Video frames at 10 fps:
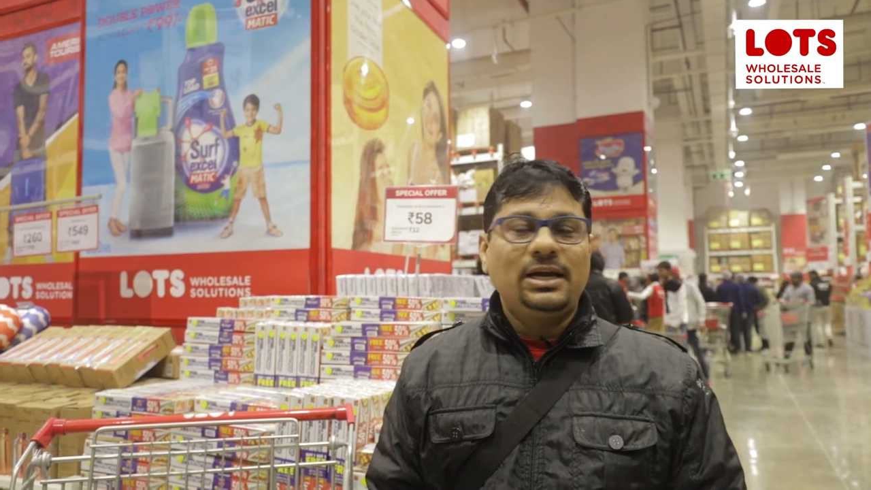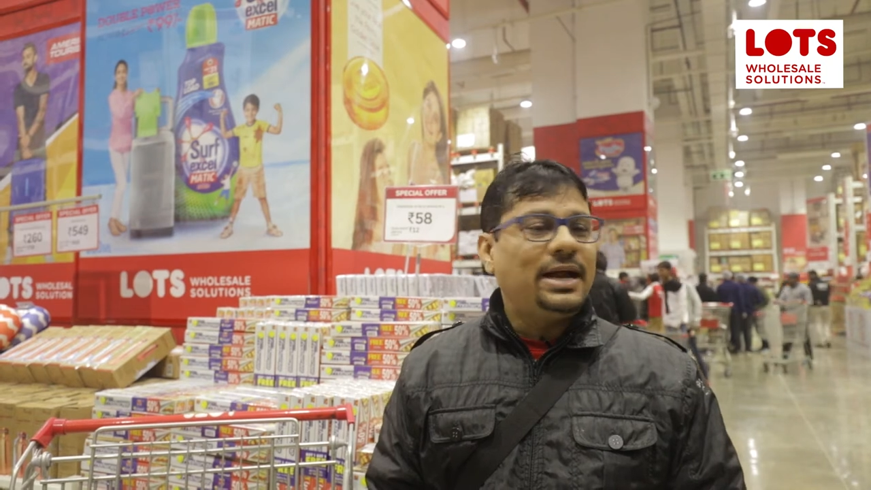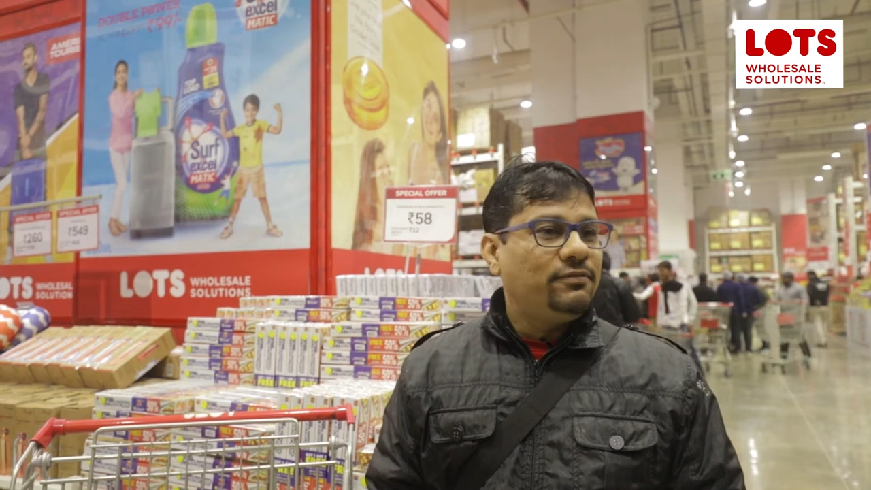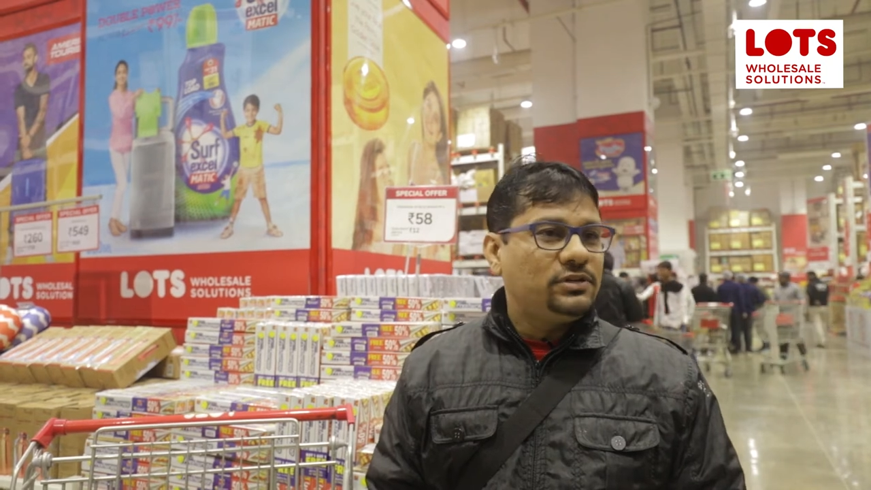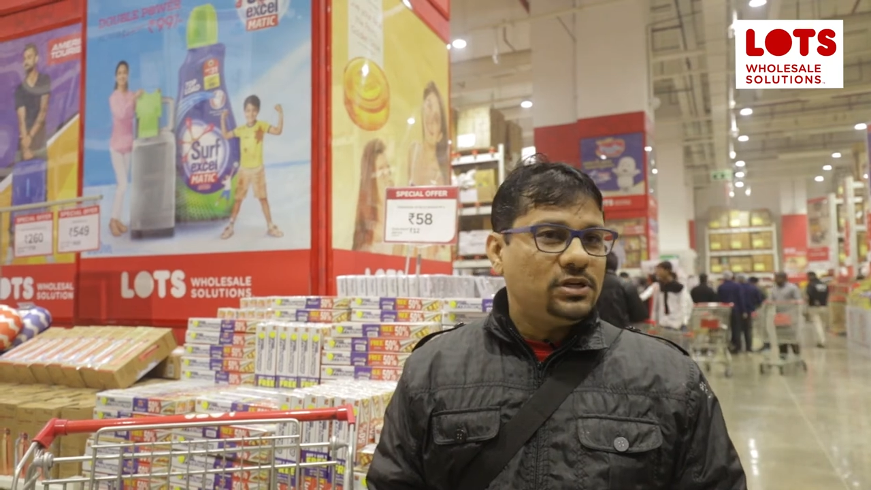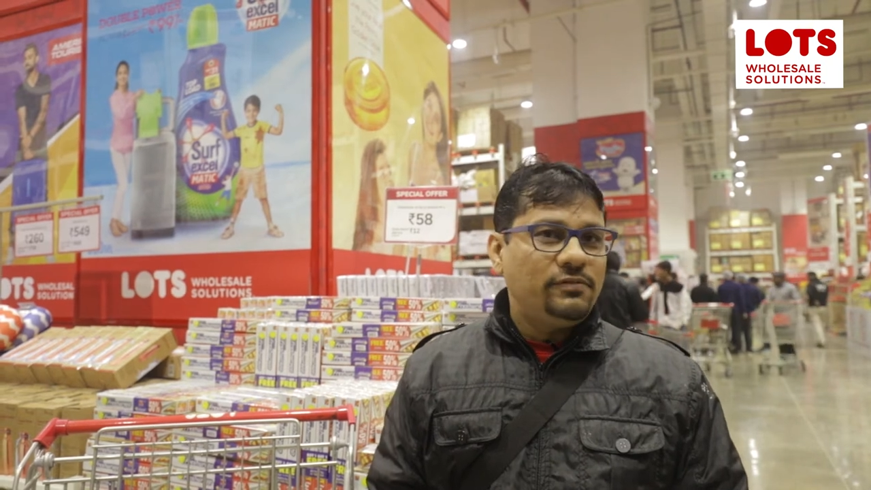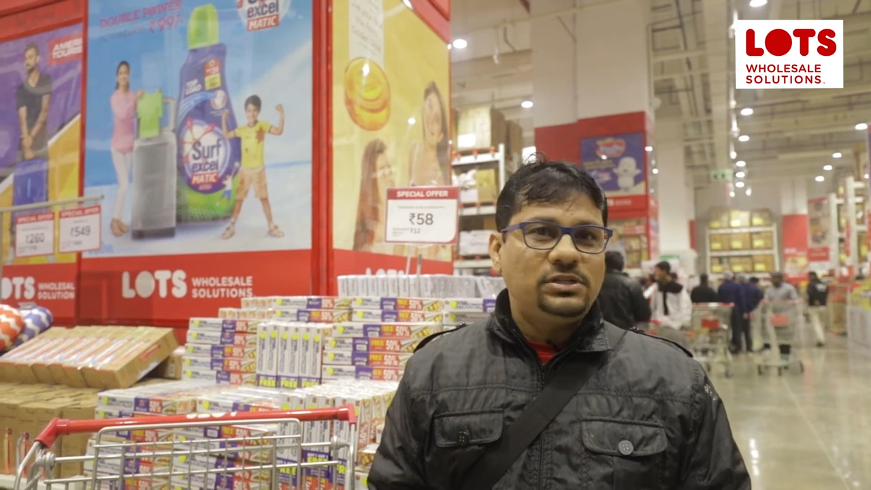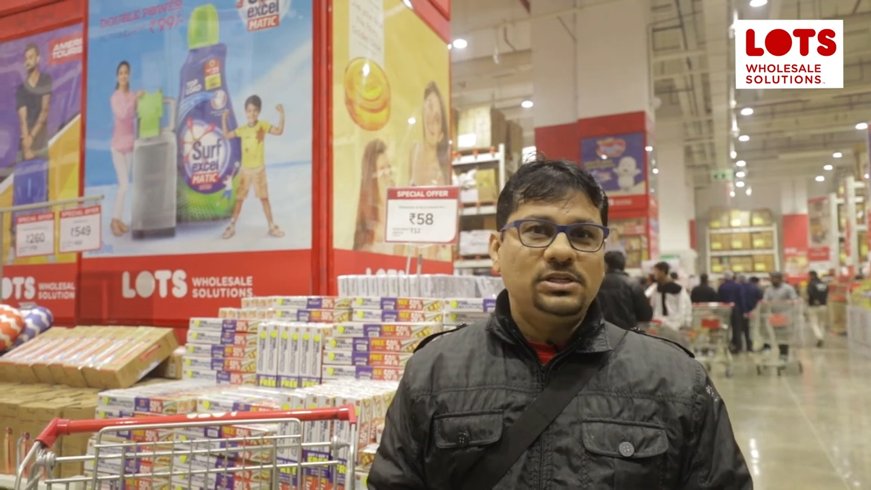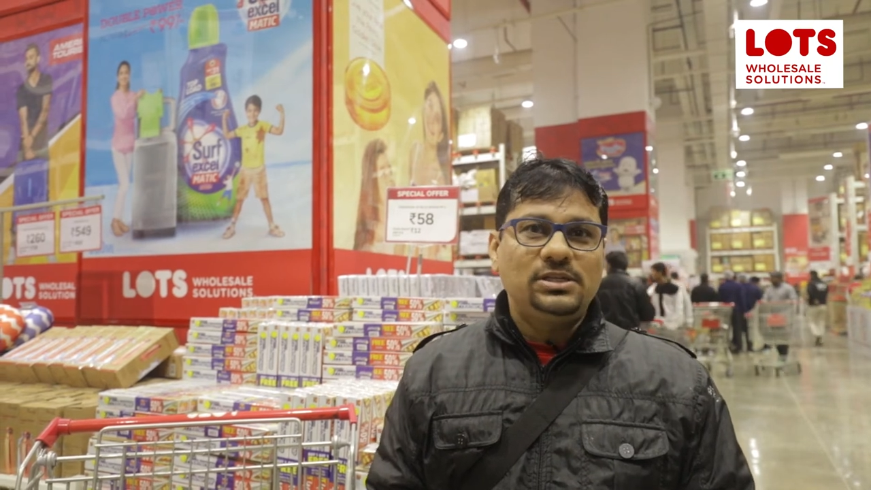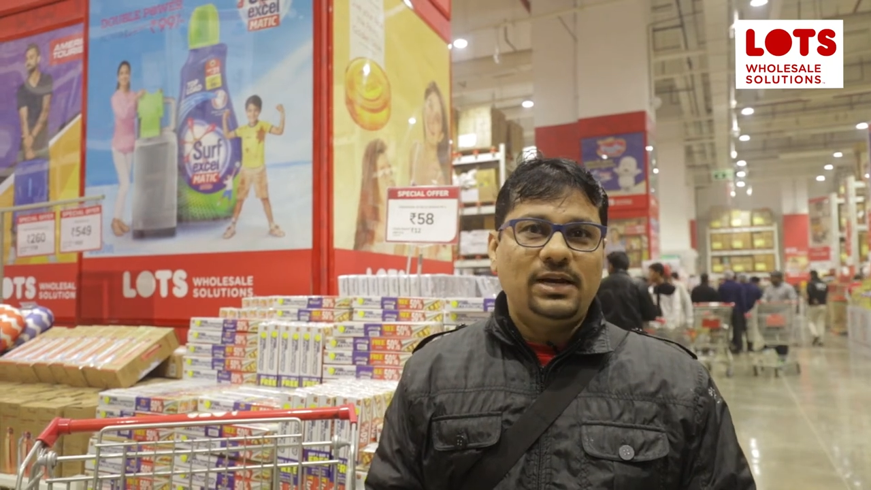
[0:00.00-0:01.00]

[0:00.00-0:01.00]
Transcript: the kind of a services